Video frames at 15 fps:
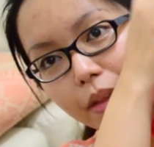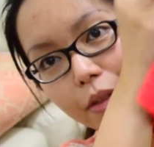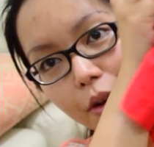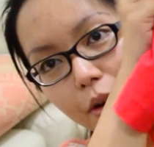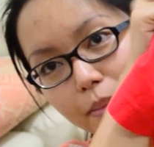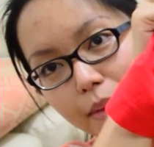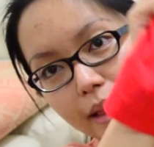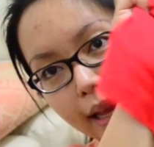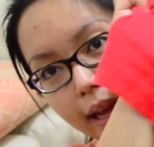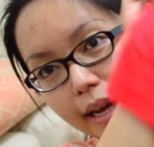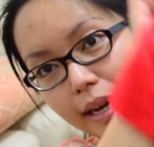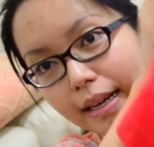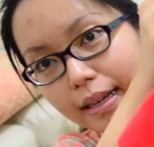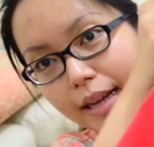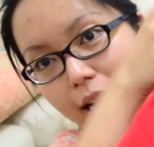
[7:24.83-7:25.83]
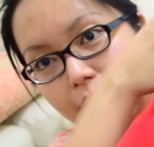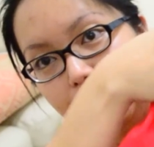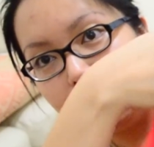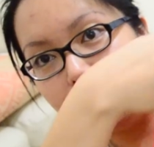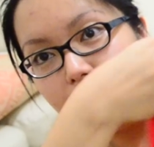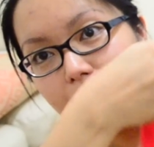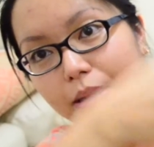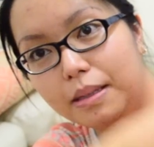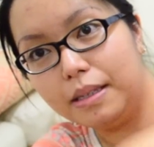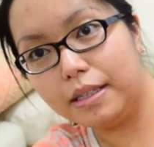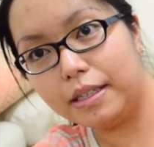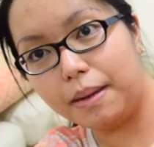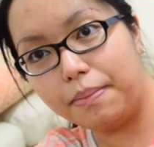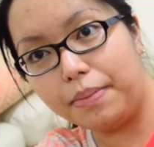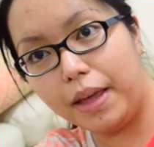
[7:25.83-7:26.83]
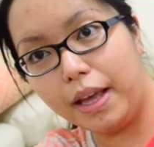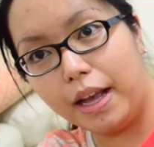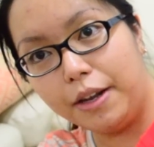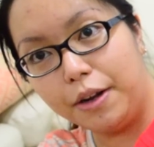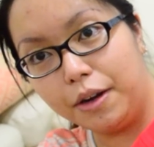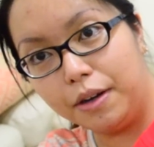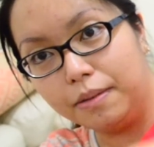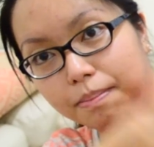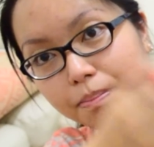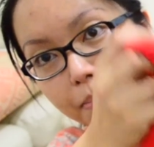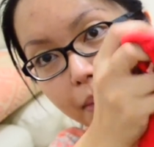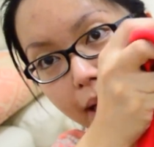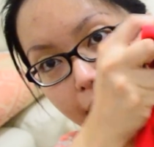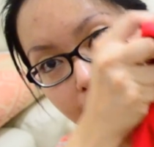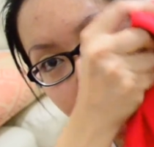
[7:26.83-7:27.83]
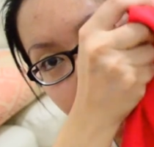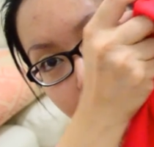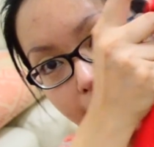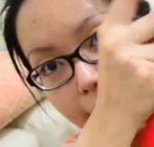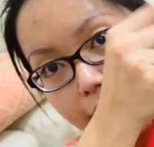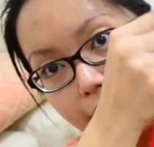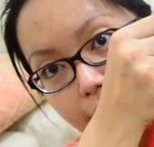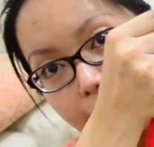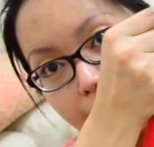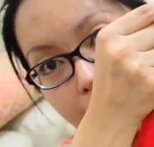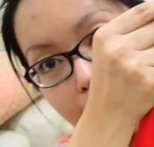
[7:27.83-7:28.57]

Normal lang. I just need something, ano, plain, and